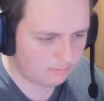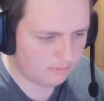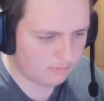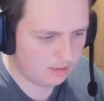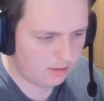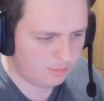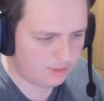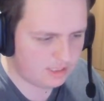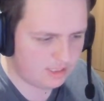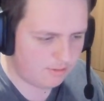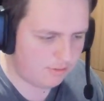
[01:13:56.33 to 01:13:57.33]
No, because
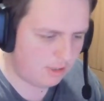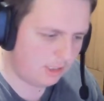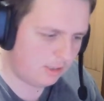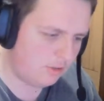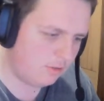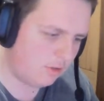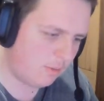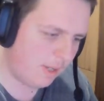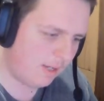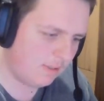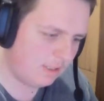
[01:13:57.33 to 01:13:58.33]
it definitely does come
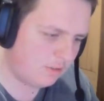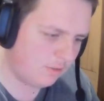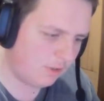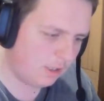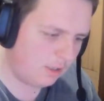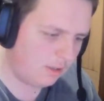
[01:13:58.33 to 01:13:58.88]
out this far.